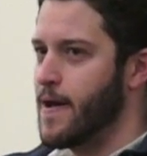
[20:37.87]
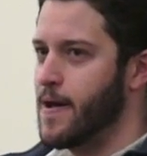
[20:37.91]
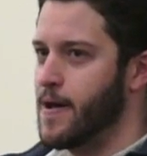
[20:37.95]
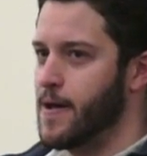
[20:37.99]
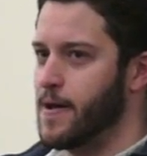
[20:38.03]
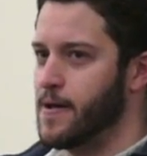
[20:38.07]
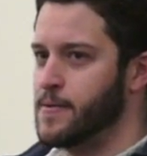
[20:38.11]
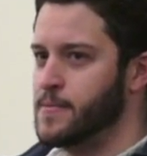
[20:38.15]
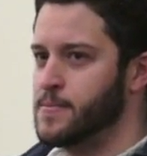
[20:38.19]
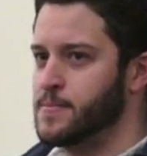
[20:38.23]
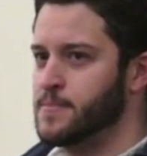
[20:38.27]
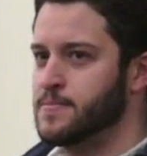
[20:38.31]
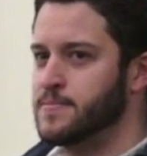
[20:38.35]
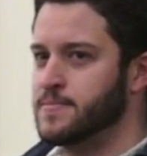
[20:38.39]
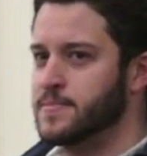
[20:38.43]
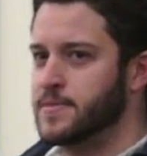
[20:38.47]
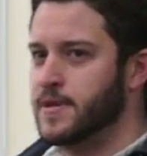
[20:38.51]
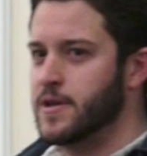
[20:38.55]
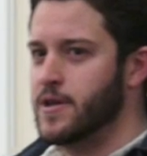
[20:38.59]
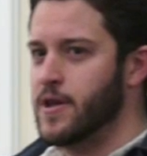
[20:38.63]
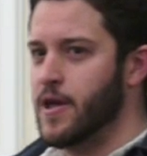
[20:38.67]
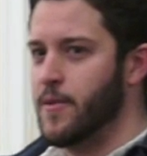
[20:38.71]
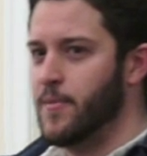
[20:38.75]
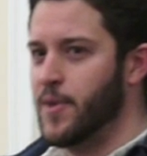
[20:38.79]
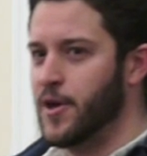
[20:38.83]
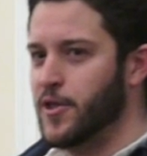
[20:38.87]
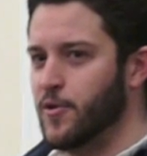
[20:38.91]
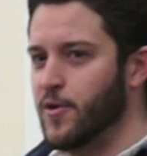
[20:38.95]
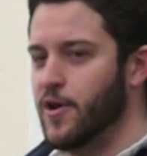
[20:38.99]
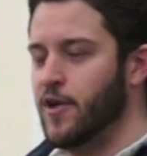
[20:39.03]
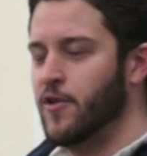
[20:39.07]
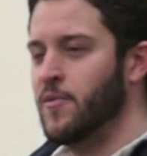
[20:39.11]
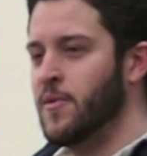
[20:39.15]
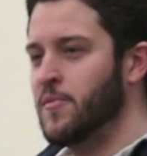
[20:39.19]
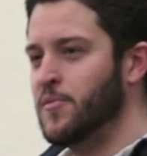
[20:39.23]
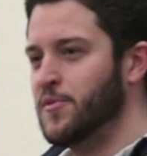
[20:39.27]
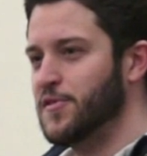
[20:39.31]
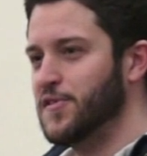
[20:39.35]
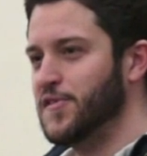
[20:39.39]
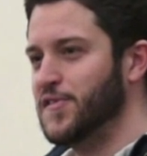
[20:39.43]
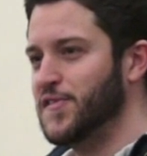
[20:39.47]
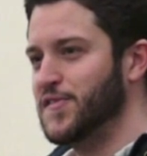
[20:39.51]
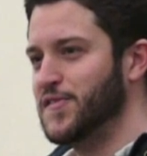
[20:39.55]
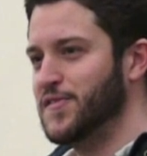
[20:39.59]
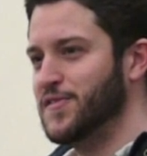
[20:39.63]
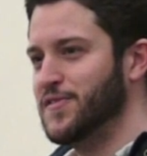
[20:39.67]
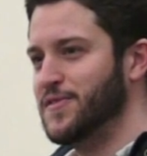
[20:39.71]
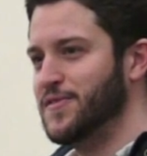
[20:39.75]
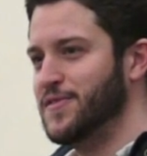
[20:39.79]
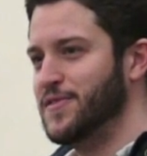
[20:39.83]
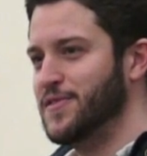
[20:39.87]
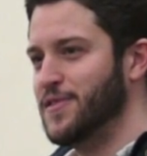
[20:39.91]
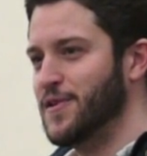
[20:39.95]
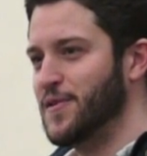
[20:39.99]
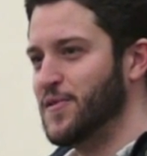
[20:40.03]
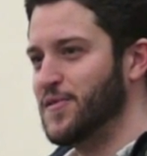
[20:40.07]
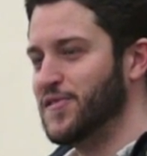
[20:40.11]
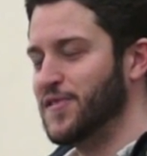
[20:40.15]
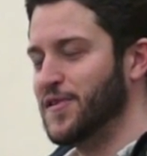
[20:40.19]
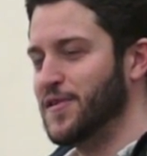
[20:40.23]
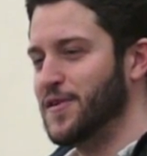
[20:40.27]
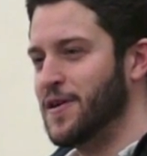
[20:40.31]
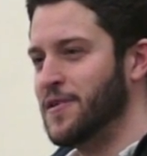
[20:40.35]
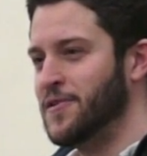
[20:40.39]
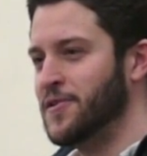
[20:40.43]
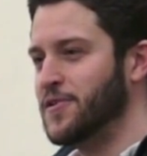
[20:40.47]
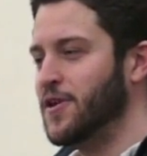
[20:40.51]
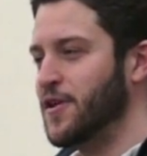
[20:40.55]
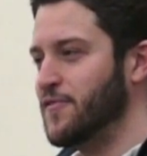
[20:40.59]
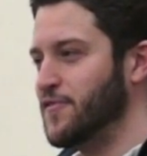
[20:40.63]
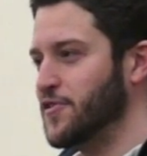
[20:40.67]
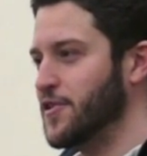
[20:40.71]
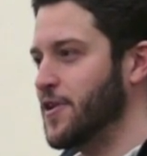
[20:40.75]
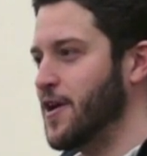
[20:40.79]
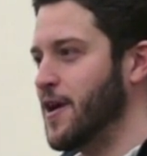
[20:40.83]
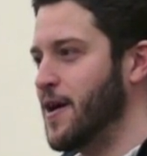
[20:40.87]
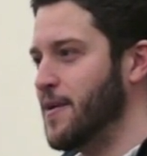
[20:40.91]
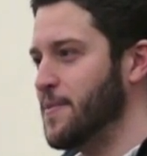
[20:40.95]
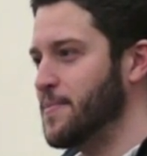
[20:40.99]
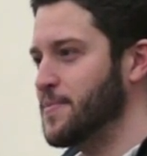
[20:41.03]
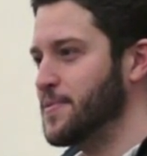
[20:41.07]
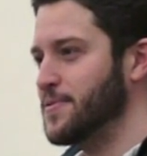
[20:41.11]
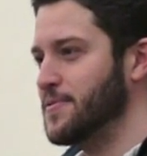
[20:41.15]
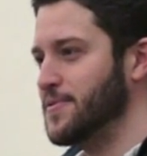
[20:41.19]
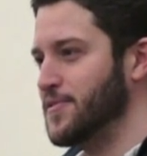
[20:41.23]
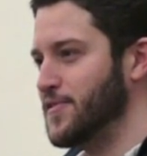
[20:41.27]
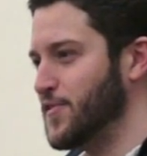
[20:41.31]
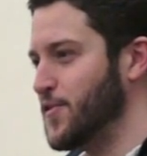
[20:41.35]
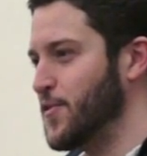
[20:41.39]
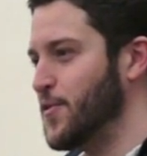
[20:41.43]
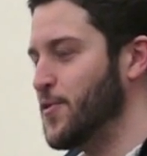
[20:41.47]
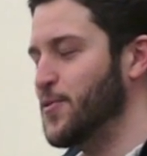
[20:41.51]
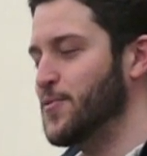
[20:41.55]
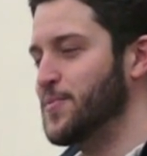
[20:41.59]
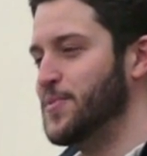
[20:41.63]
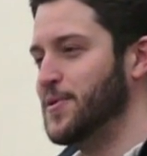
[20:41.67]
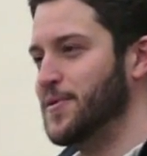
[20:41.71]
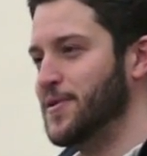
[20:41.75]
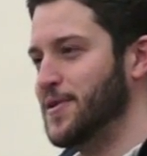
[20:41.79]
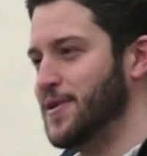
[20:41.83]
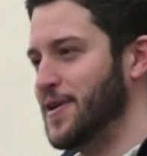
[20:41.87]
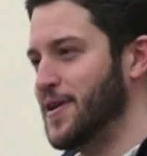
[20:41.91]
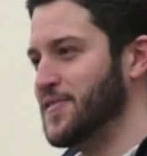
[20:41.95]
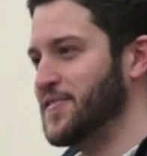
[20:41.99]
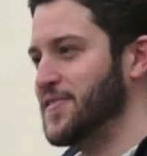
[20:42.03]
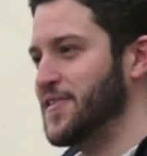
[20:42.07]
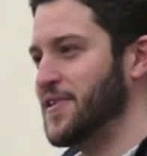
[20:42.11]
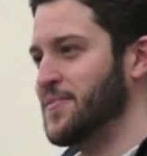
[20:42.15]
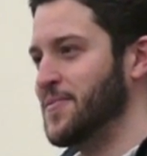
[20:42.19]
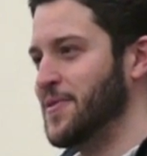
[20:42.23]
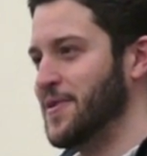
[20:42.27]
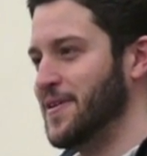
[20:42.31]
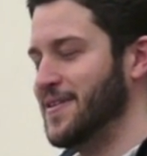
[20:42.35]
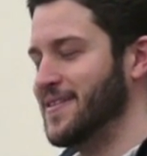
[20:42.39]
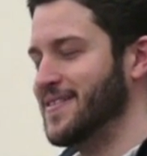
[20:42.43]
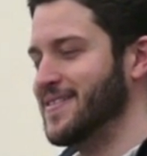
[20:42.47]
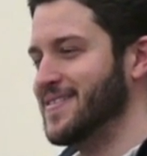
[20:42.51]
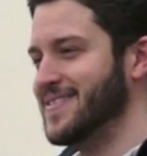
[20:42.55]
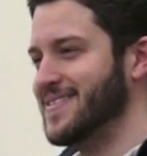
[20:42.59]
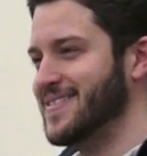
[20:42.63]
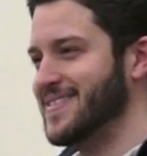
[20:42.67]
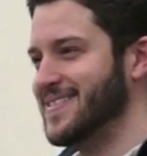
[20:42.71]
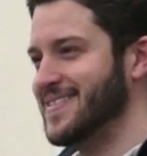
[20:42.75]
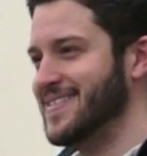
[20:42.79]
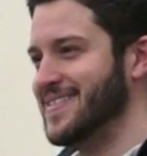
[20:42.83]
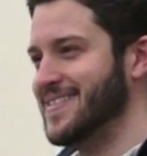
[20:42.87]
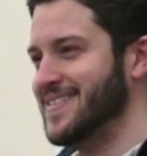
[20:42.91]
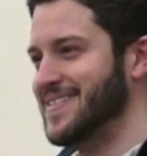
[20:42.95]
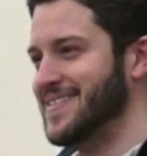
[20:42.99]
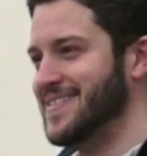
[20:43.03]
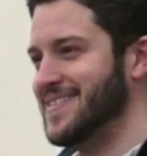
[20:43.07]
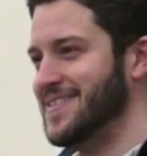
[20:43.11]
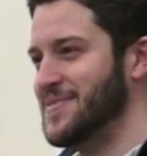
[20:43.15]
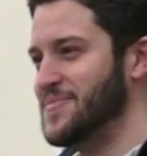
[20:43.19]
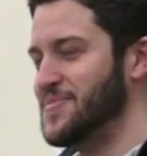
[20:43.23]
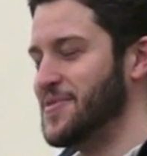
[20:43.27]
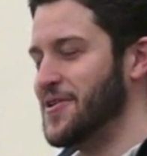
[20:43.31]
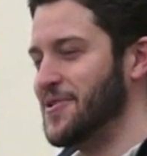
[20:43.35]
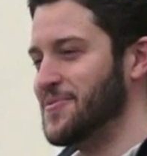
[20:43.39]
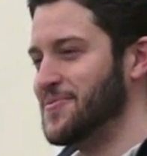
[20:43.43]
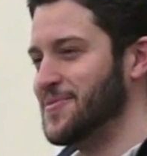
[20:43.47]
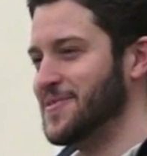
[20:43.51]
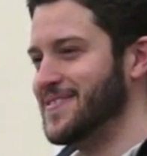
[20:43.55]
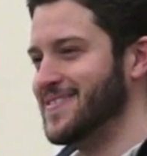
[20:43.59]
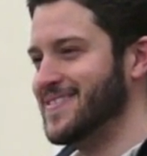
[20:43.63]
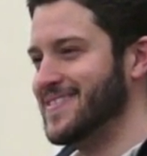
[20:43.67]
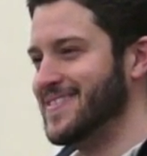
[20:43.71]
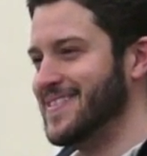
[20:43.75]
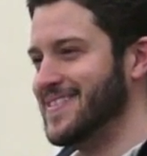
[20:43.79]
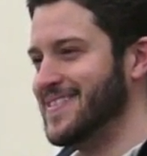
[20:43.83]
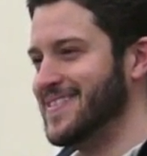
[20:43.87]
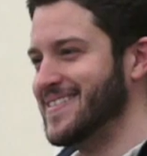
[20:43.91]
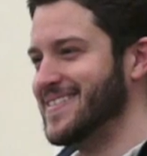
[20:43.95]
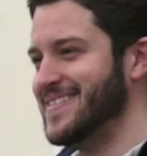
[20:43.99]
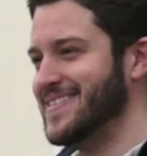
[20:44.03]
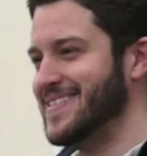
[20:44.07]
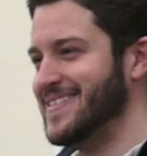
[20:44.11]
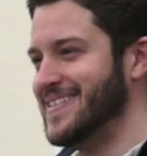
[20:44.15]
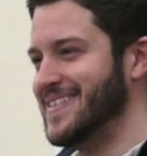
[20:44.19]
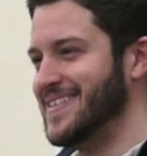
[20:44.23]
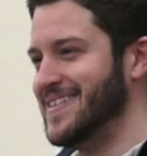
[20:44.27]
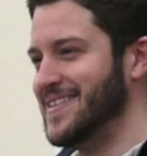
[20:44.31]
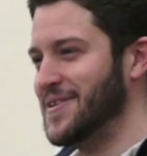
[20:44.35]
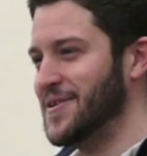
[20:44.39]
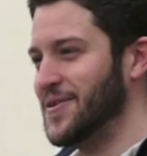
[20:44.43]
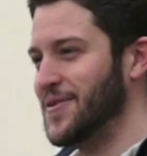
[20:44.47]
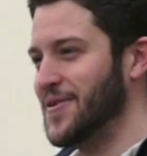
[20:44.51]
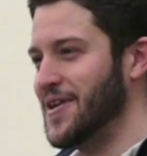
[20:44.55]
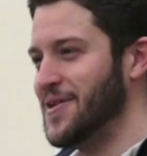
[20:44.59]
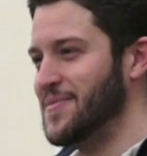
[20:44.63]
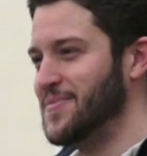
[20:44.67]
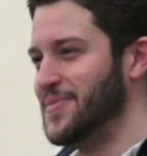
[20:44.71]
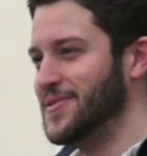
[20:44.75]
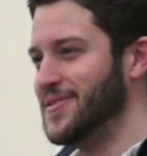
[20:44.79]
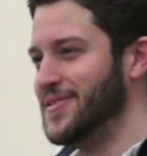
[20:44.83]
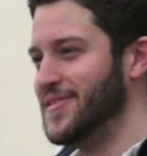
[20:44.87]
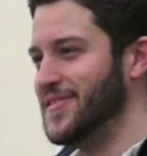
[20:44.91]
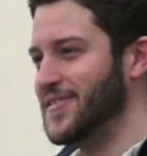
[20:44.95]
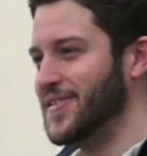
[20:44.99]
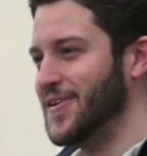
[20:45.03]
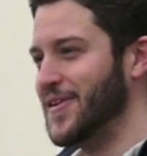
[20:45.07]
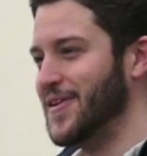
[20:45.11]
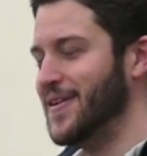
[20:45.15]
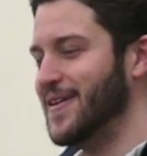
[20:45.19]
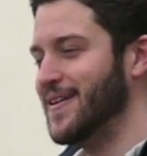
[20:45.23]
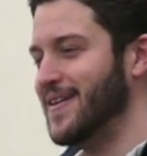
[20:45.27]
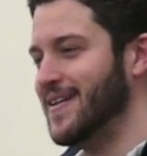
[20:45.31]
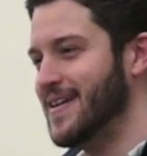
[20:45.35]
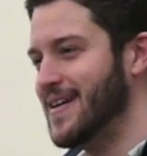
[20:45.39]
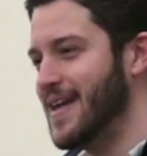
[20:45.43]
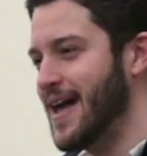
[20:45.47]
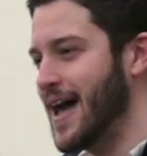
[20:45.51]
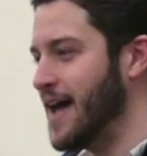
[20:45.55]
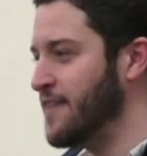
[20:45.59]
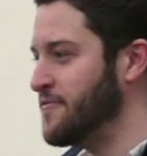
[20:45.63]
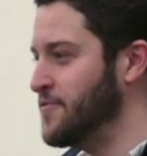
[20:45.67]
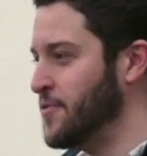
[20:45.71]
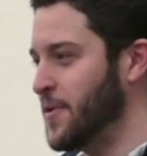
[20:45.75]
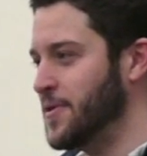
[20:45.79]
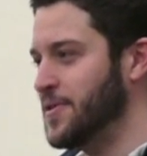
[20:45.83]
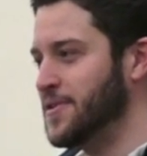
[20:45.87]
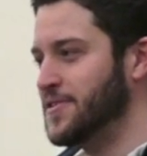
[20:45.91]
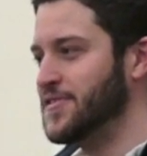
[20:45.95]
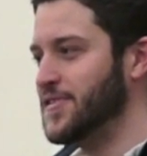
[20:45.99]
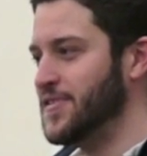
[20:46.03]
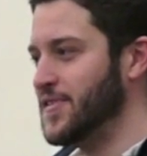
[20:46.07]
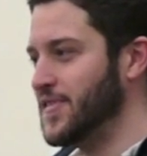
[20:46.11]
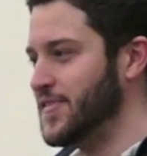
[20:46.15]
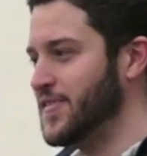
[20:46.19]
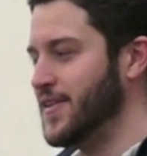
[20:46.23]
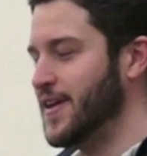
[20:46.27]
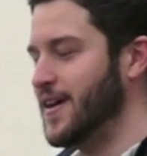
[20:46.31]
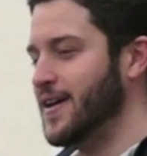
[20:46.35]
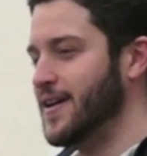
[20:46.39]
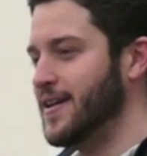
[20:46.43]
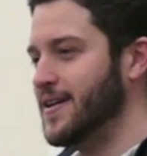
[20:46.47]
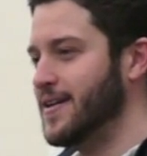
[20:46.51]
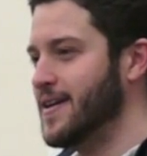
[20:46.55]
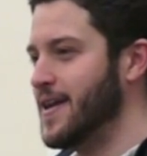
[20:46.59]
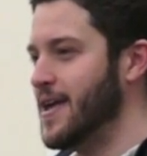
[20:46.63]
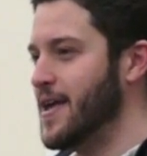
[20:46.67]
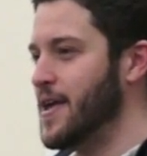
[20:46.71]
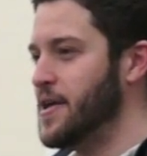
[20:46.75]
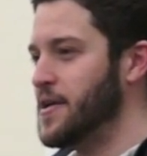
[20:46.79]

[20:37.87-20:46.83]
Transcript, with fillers: Um, and by the way, I remember this. There was an undercover cop this whole period outside of my uh, apartment in a, in a gray police car. I have no idea to this day.